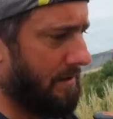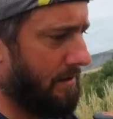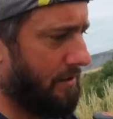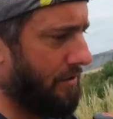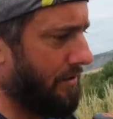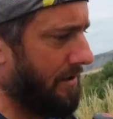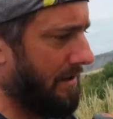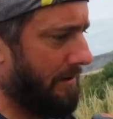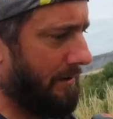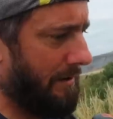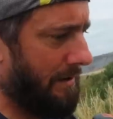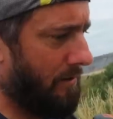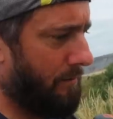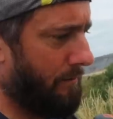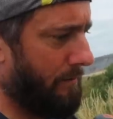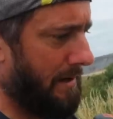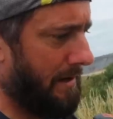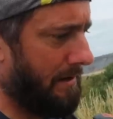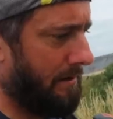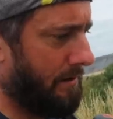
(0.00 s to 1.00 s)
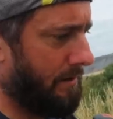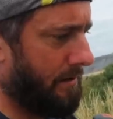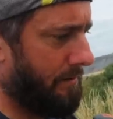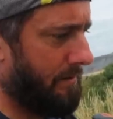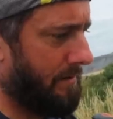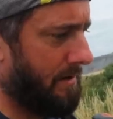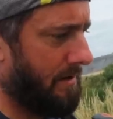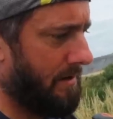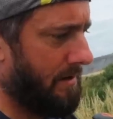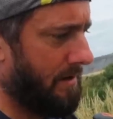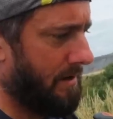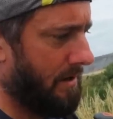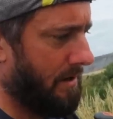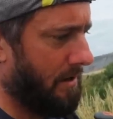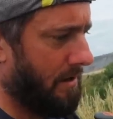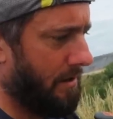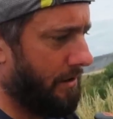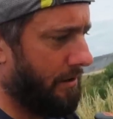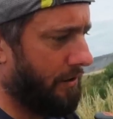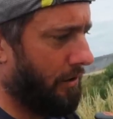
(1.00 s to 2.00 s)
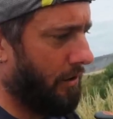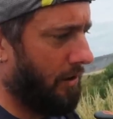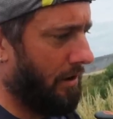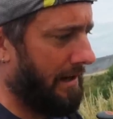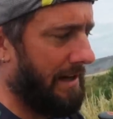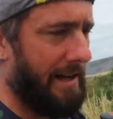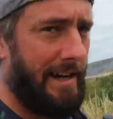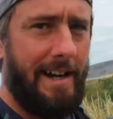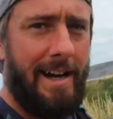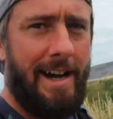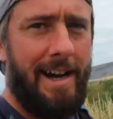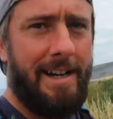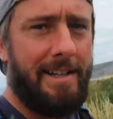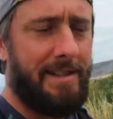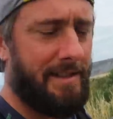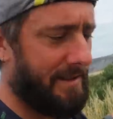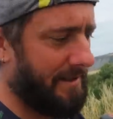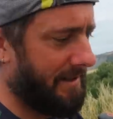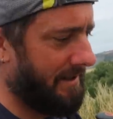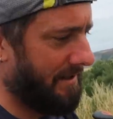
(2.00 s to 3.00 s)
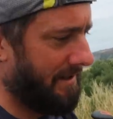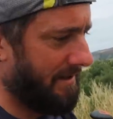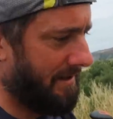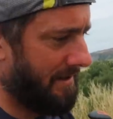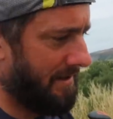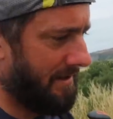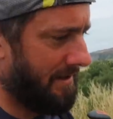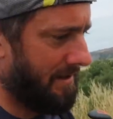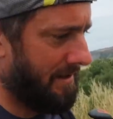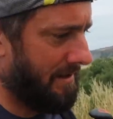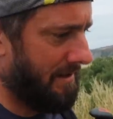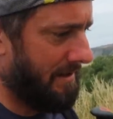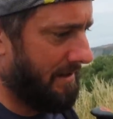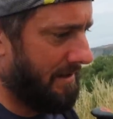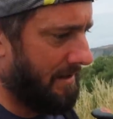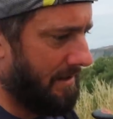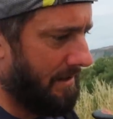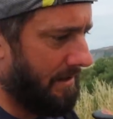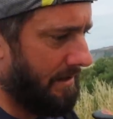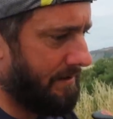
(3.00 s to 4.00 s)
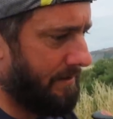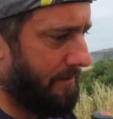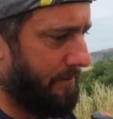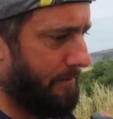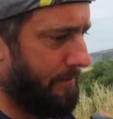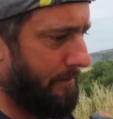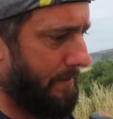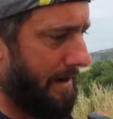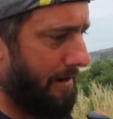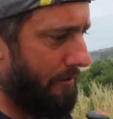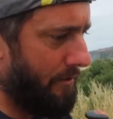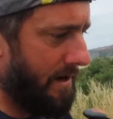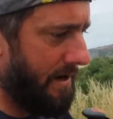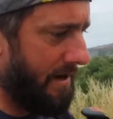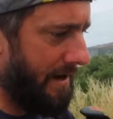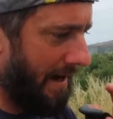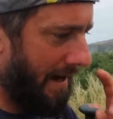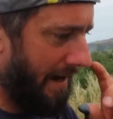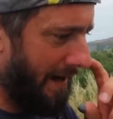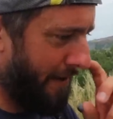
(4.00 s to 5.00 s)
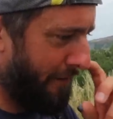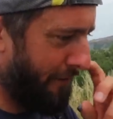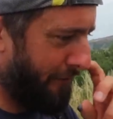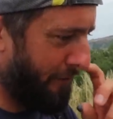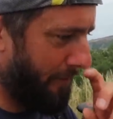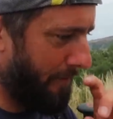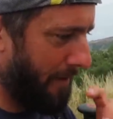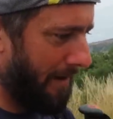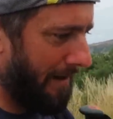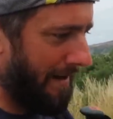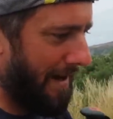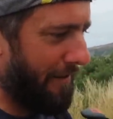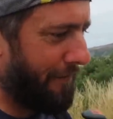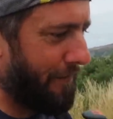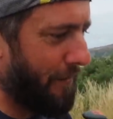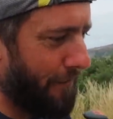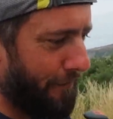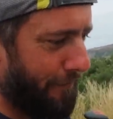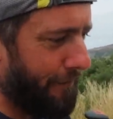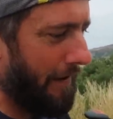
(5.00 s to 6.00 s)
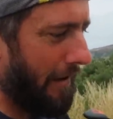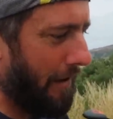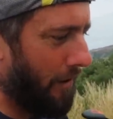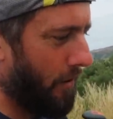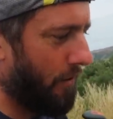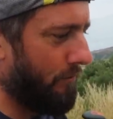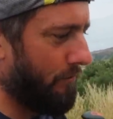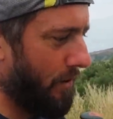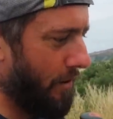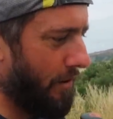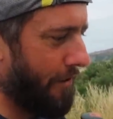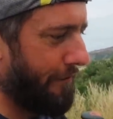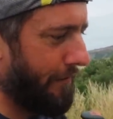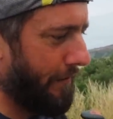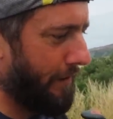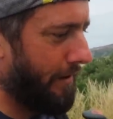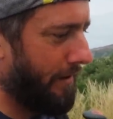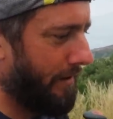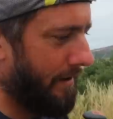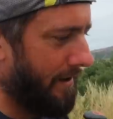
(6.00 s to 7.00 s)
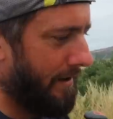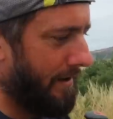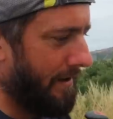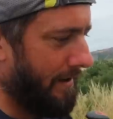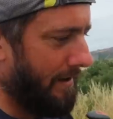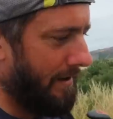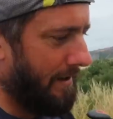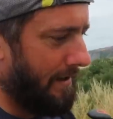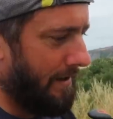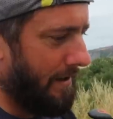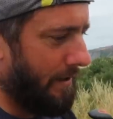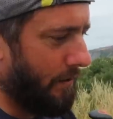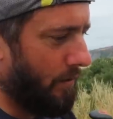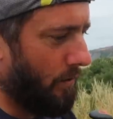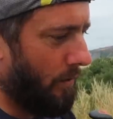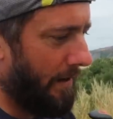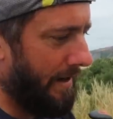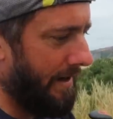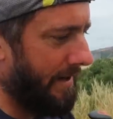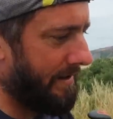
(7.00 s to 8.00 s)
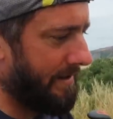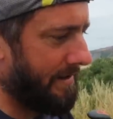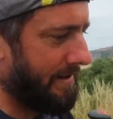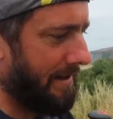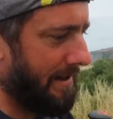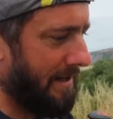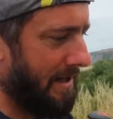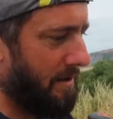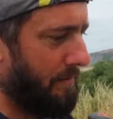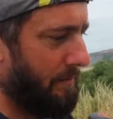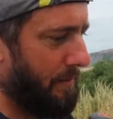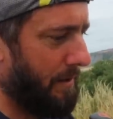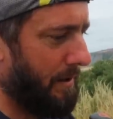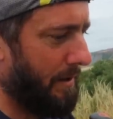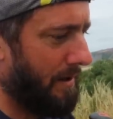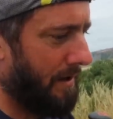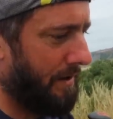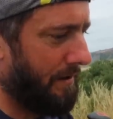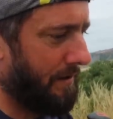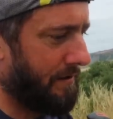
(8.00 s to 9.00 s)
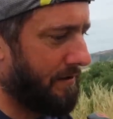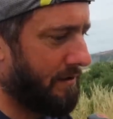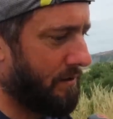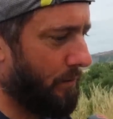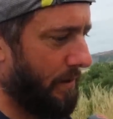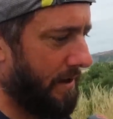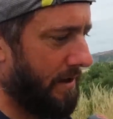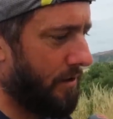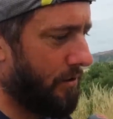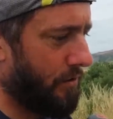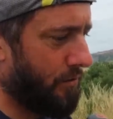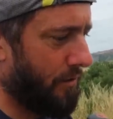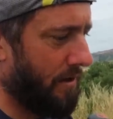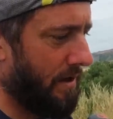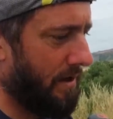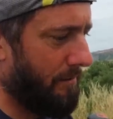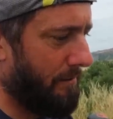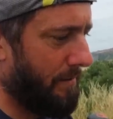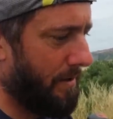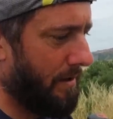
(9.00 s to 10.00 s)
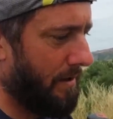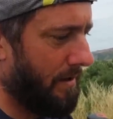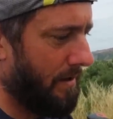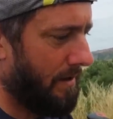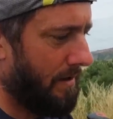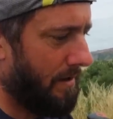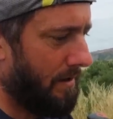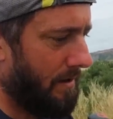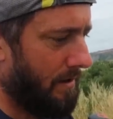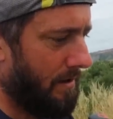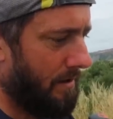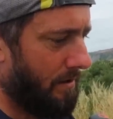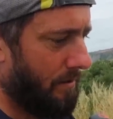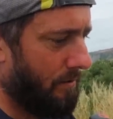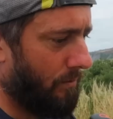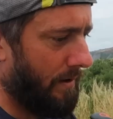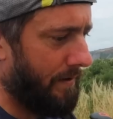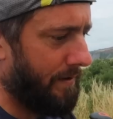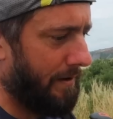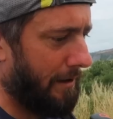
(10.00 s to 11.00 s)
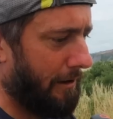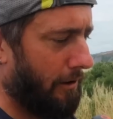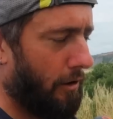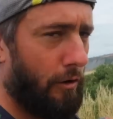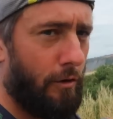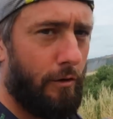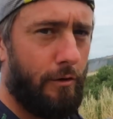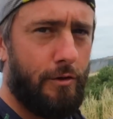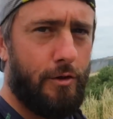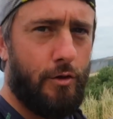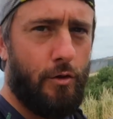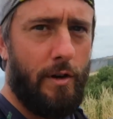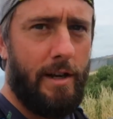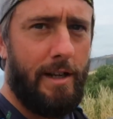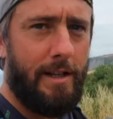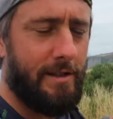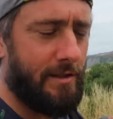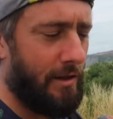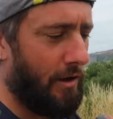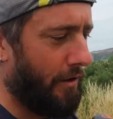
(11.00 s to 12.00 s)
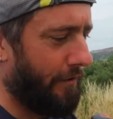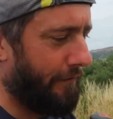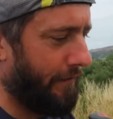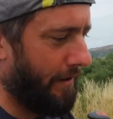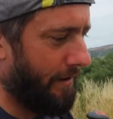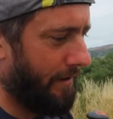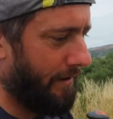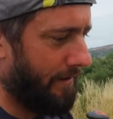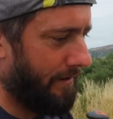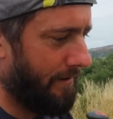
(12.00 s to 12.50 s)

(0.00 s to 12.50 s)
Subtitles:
Shout out Malcolm, and all I ask is a merry yarn from a laughing fellow rover, and quiet sleep and a sweet dream when the long trick's over.